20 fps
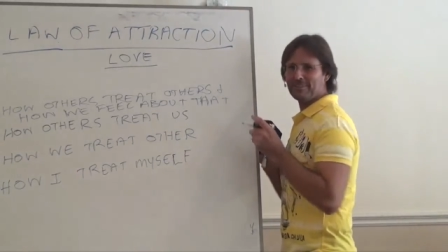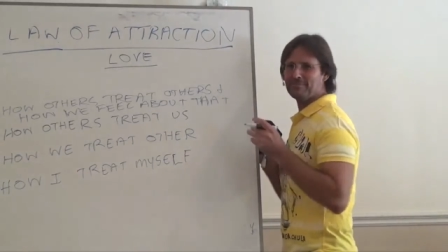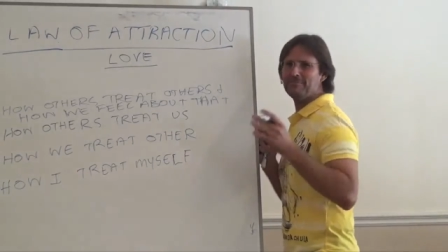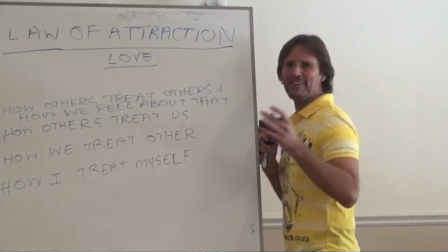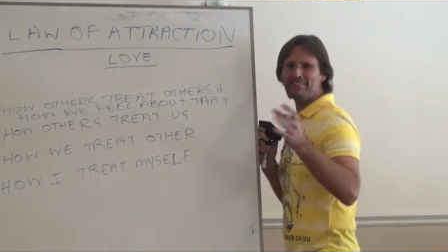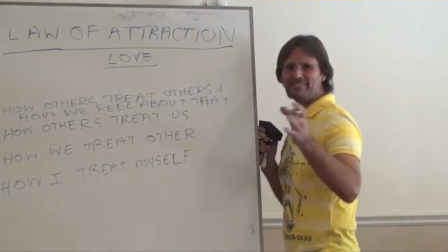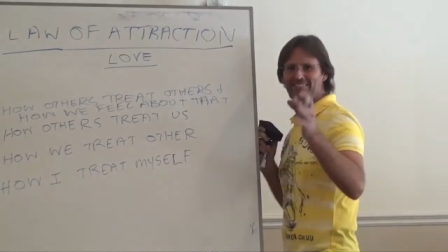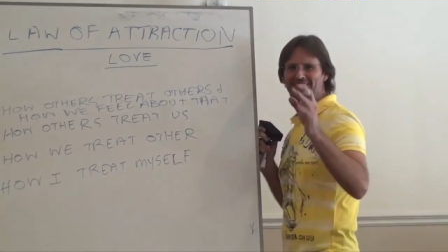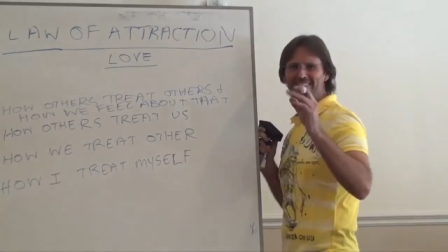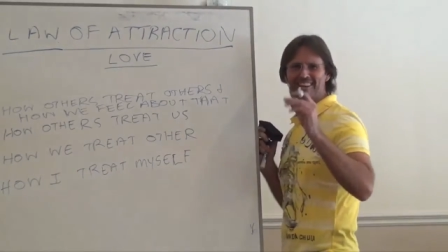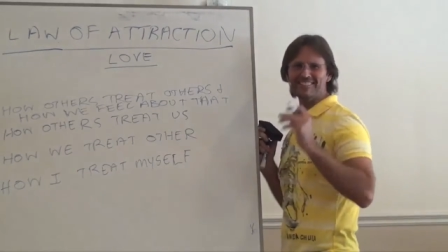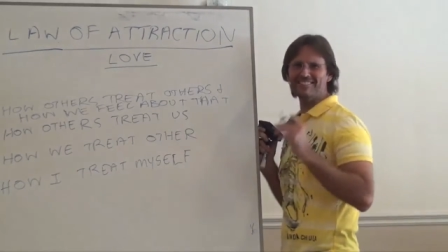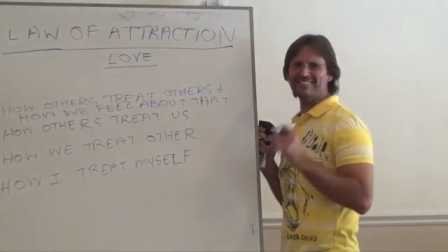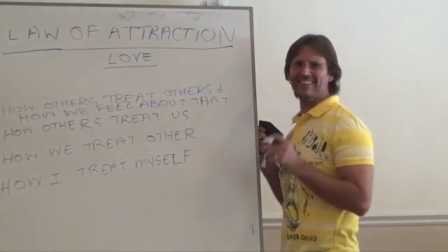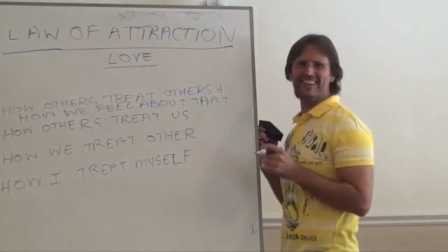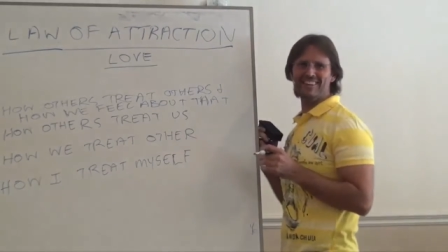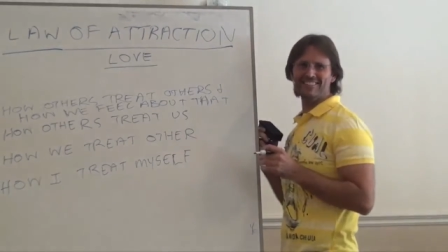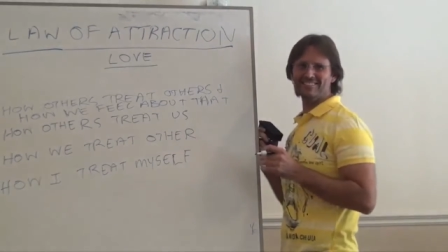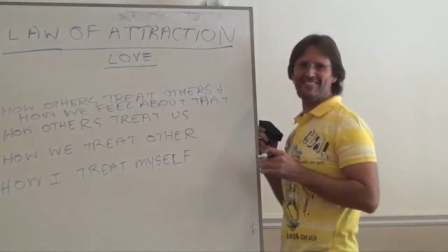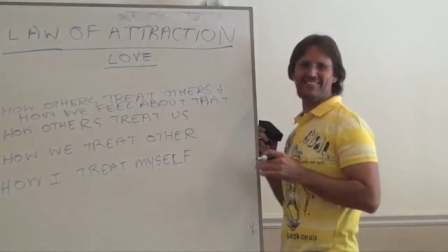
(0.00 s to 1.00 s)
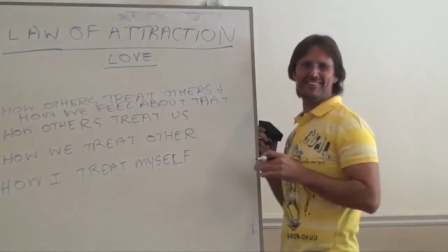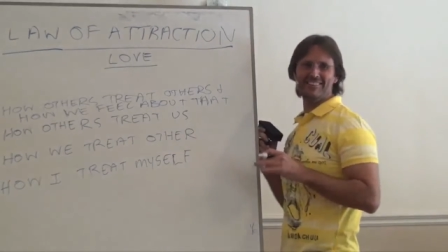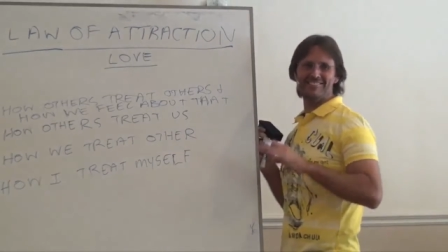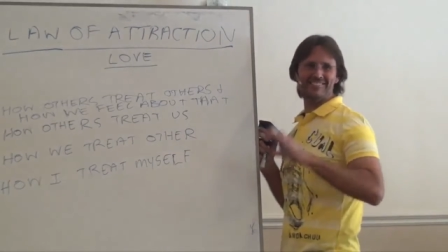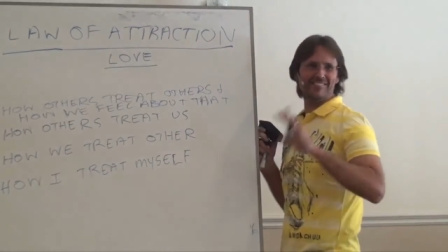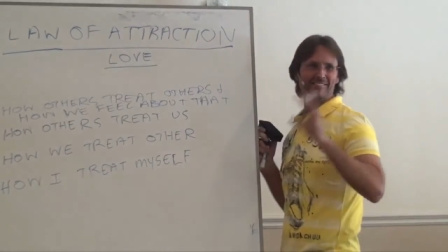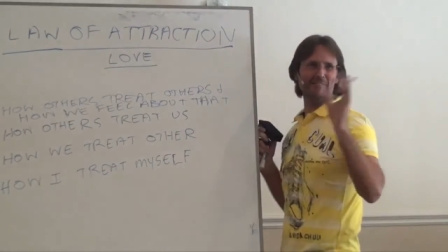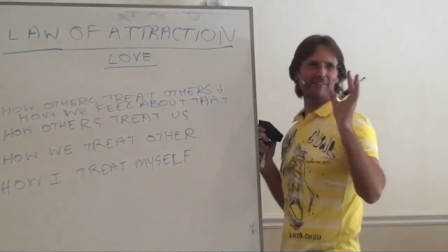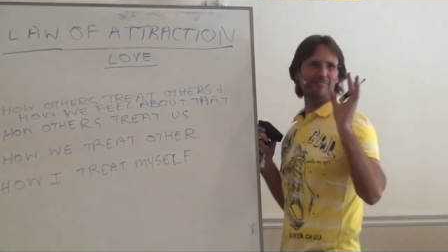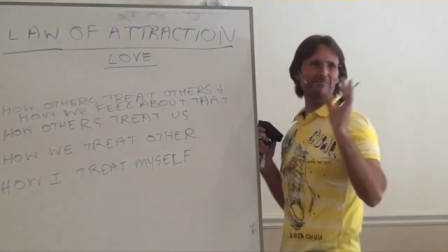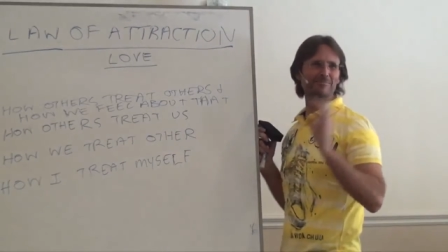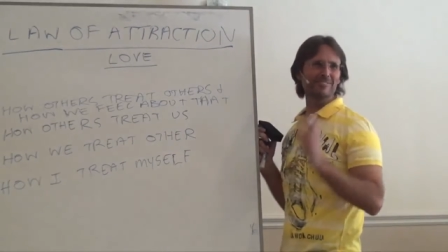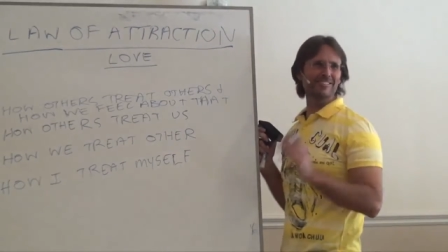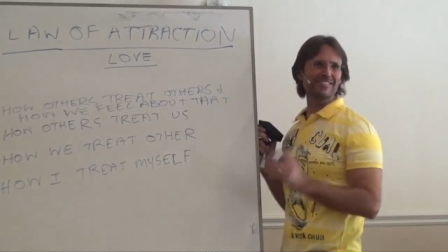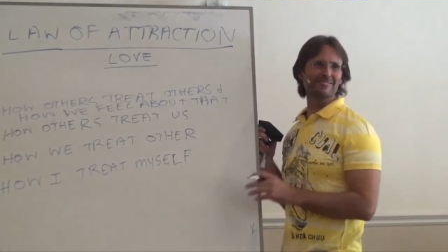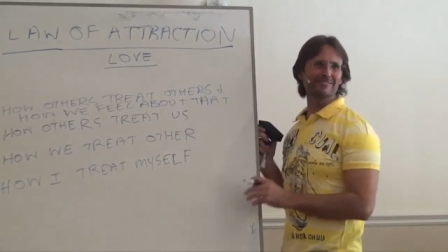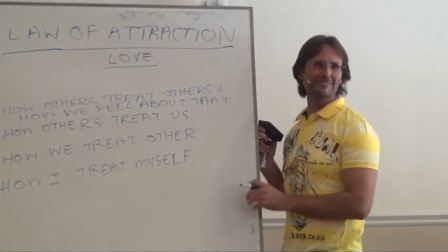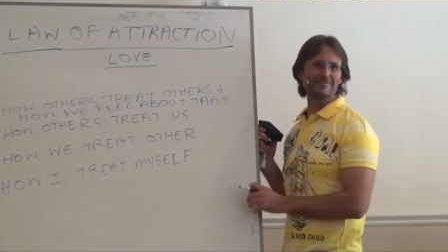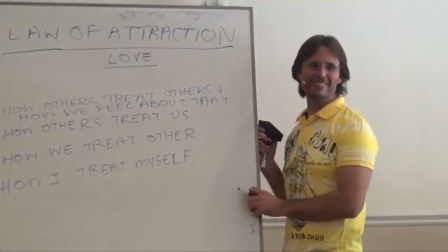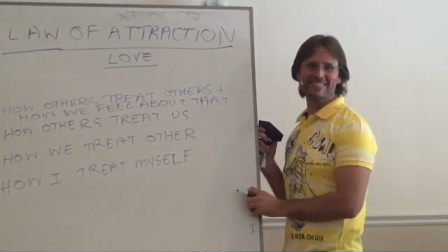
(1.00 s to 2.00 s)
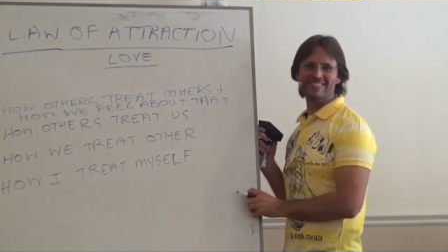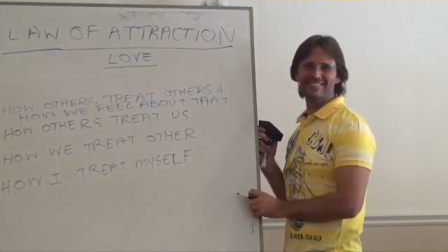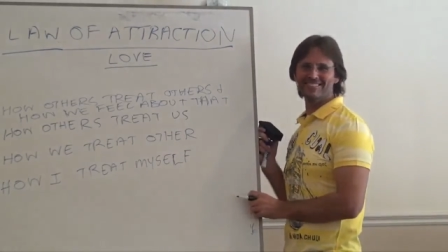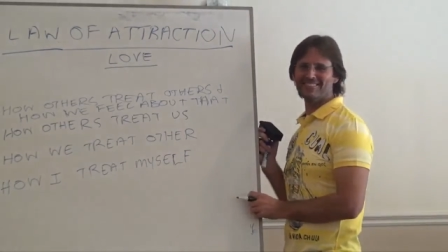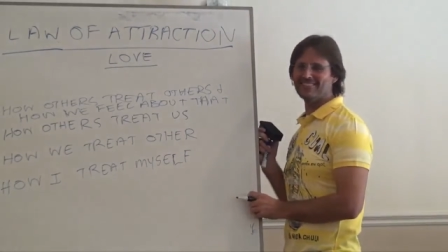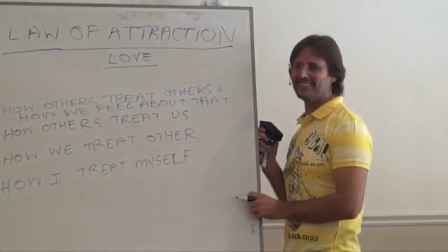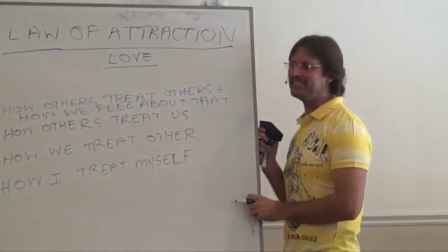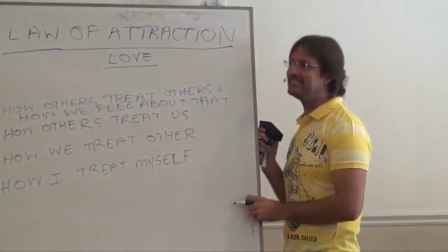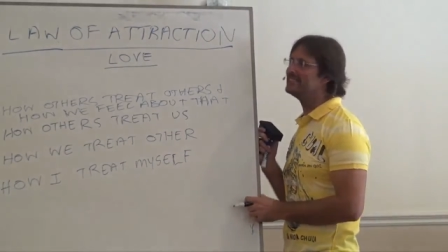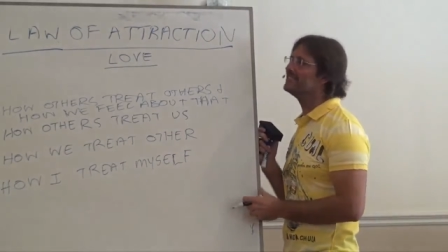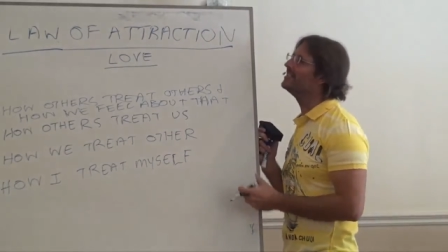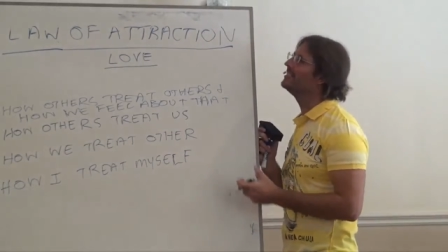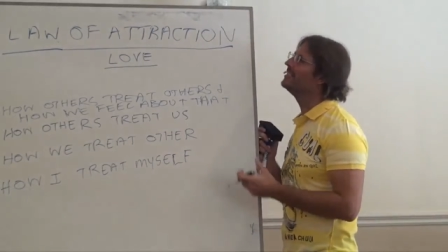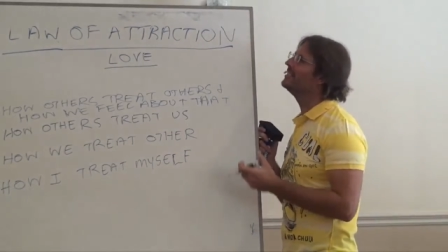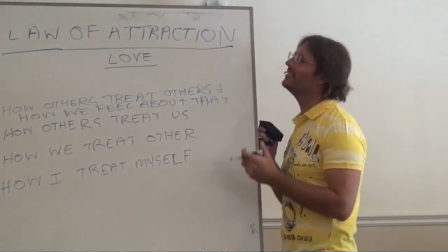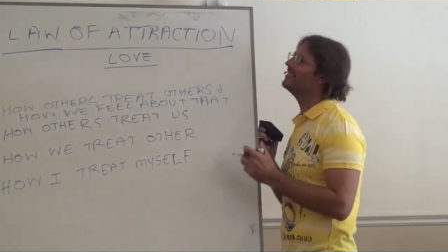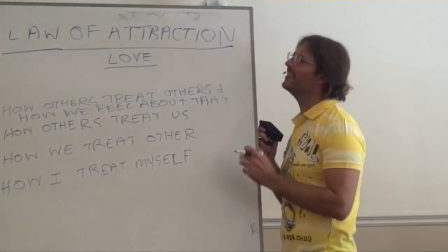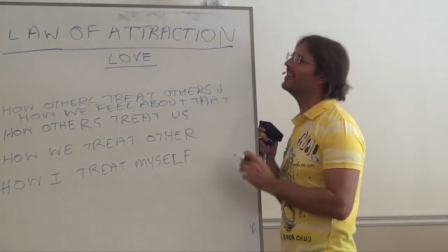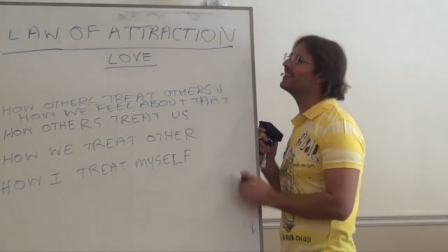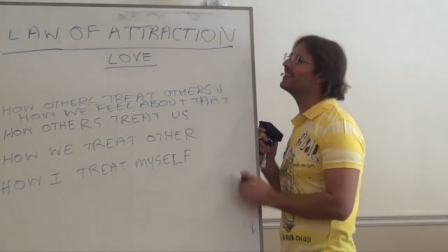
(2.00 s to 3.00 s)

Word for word: when Mary does that, it's like so off putting for me. It's like the